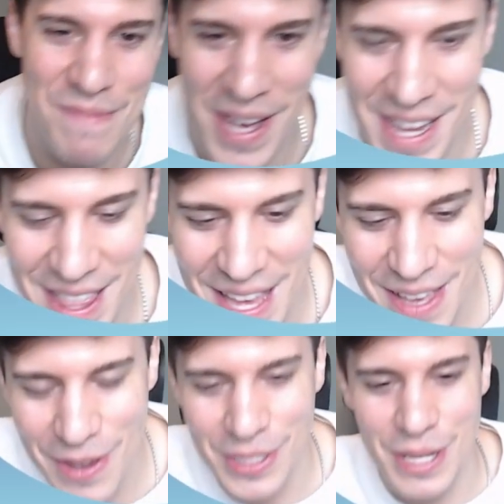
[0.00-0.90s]
But
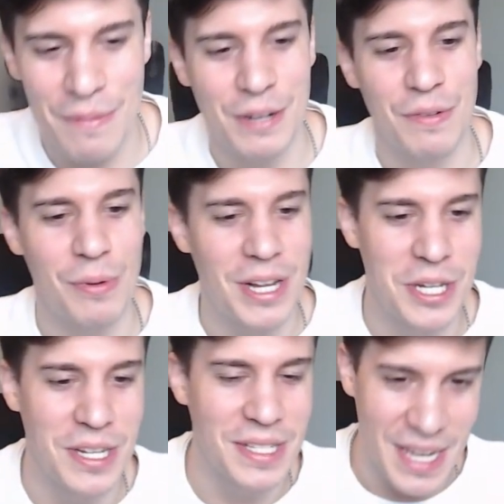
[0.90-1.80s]
thank you all so much for
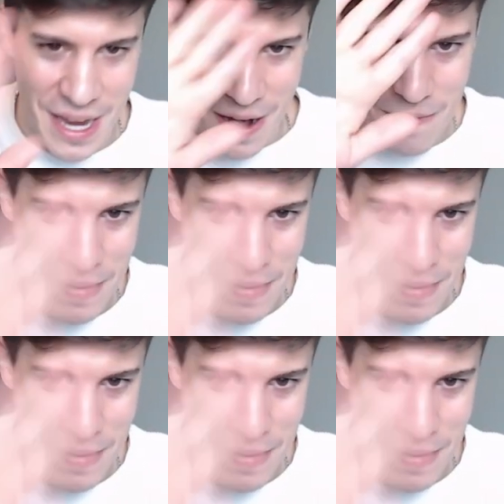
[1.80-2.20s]
watching. Take care.